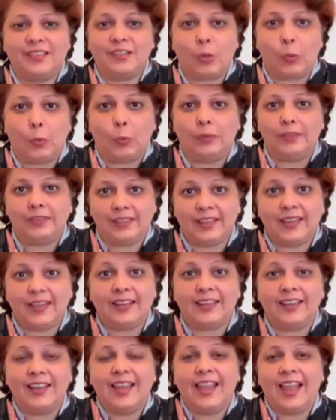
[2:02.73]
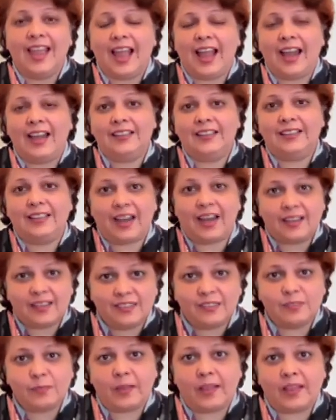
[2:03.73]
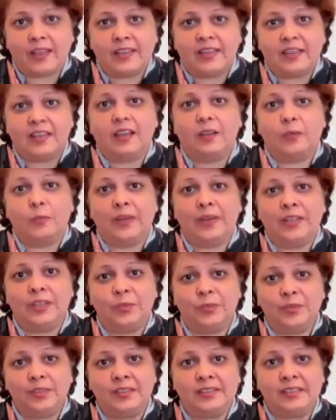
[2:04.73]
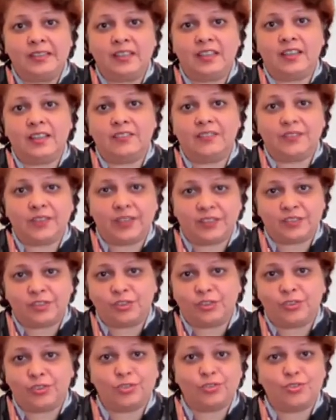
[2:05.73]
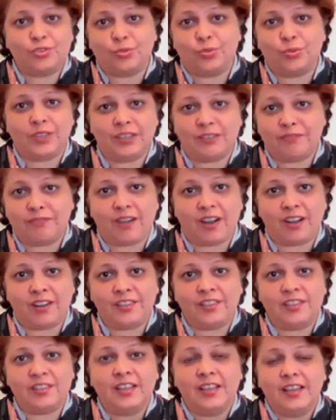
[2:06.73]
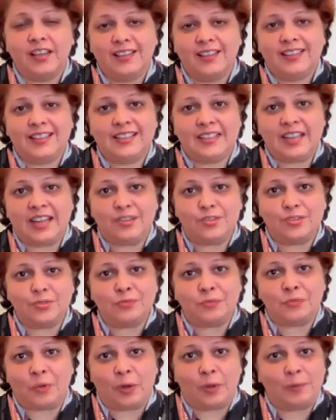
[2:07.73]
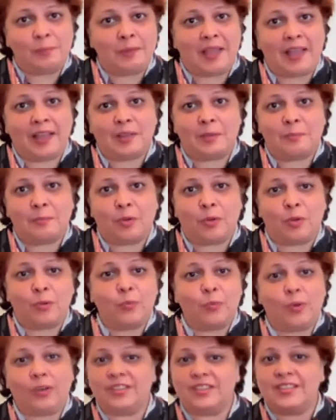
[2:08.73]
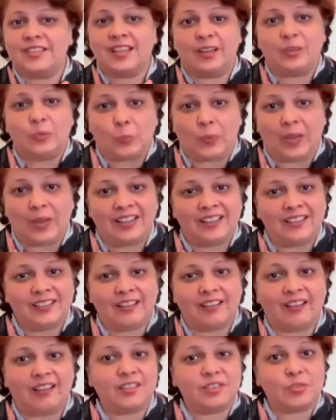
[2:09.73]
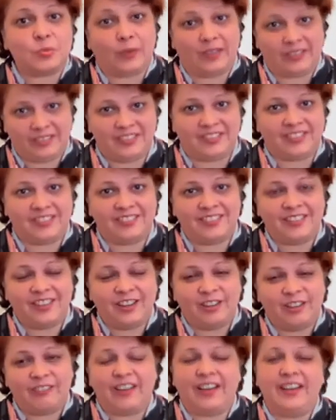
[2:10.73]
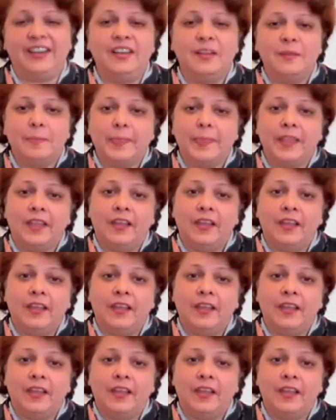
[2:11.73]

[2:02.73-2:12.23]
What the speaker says: this whole thing. And that is why when you see investors choosing funds, they tend to fall back upon what's done well in the last 1 year, right?